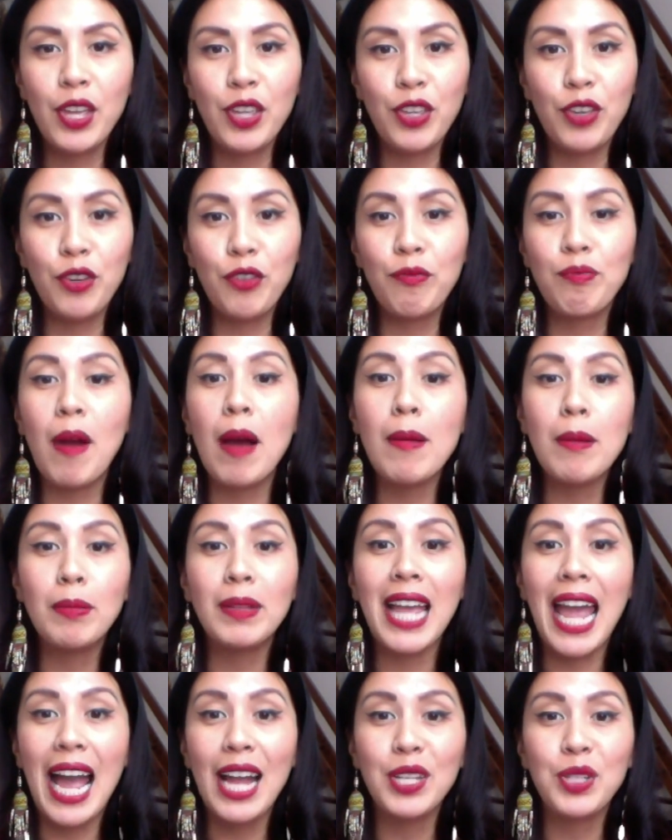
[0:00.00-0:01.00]
You've
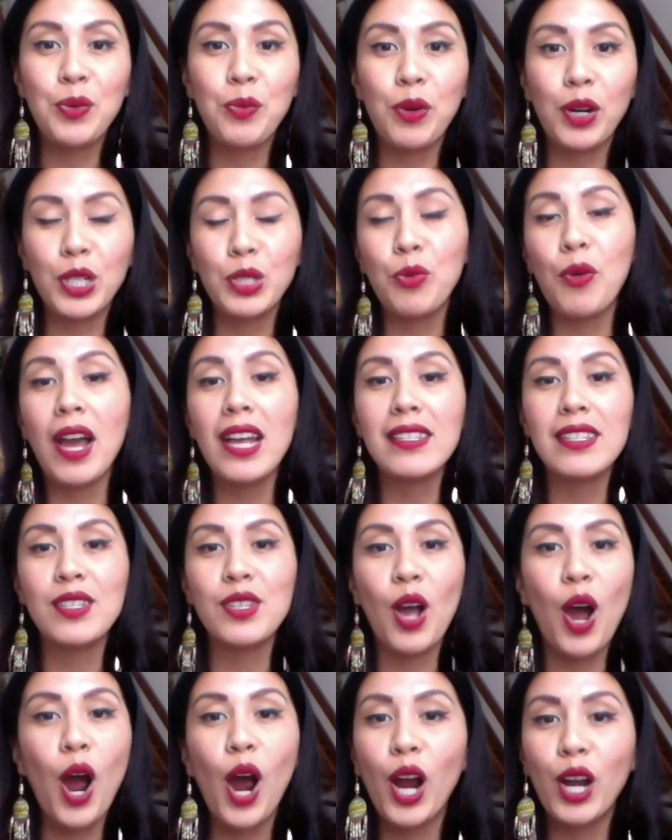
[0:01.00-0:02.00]
probably had to work twice
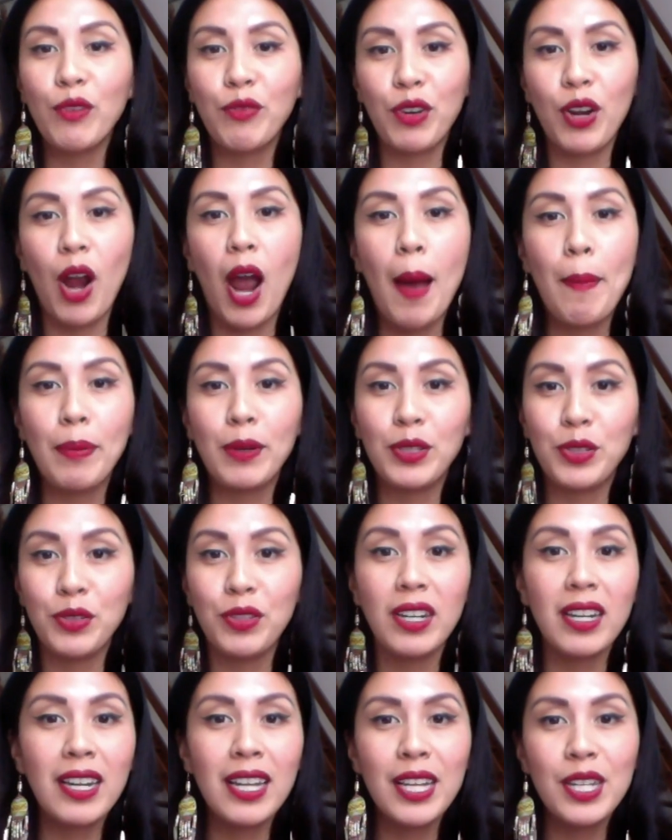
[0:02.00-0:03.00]
as hard for your
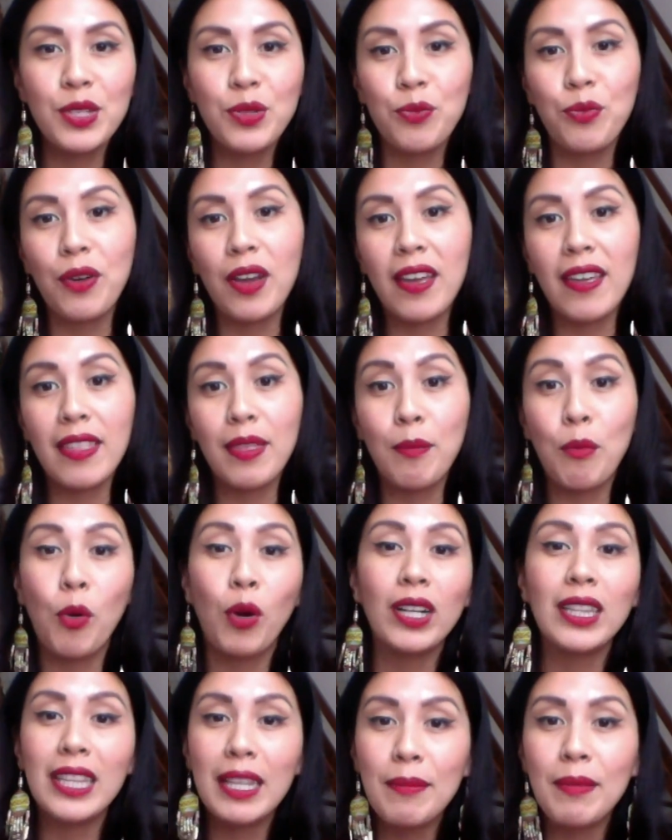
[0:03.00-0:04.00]
opportunities with
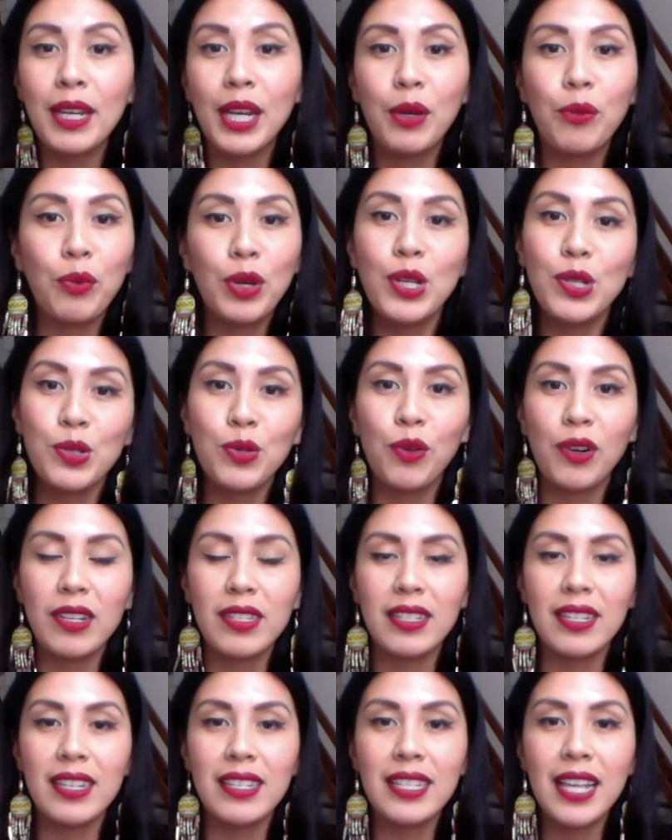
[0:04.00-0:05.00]
more limited
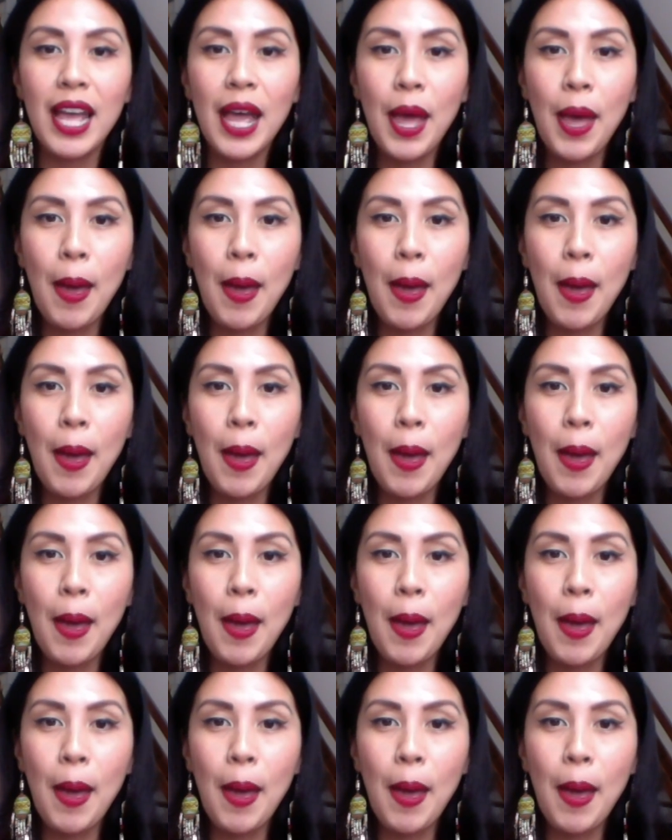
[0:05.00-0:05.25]
resources.